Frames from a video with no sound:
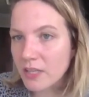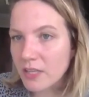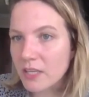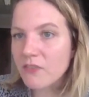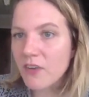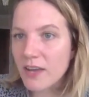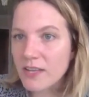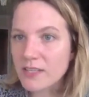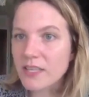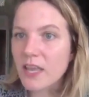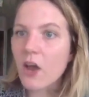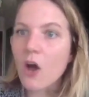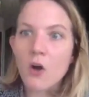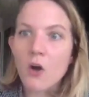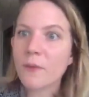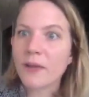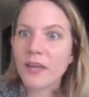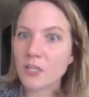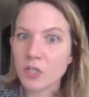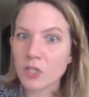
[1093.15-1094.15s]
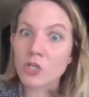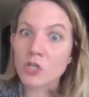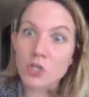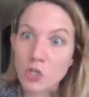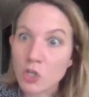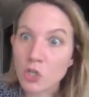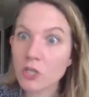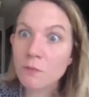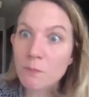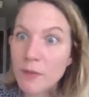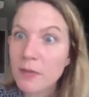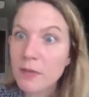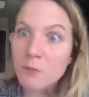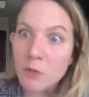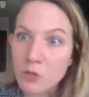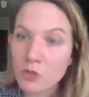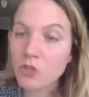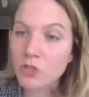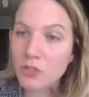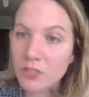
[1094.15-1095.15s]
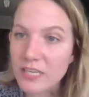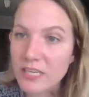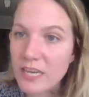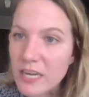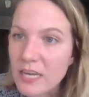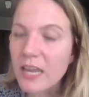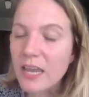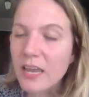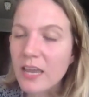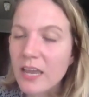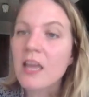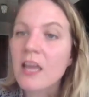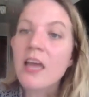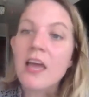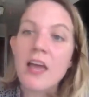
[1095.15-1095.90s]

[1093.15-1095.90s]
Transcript: Like if I say, oh my gosh, I shouldn't be emotionally eating